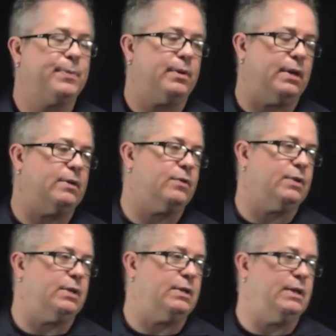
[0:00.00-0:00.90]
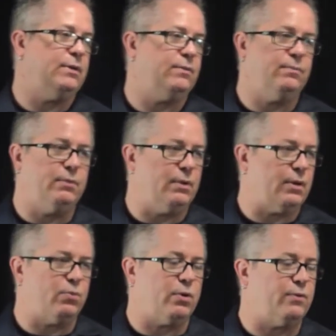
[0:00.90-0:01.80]
Right? So, and he
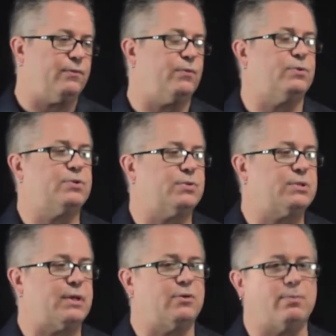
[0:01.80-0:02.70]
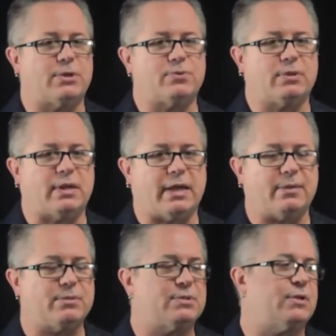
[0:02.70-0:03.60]
had one of the first sort of psychometric
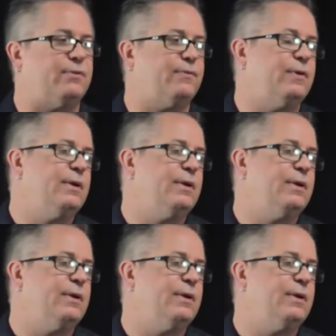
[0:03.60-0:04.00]
labs and stuff.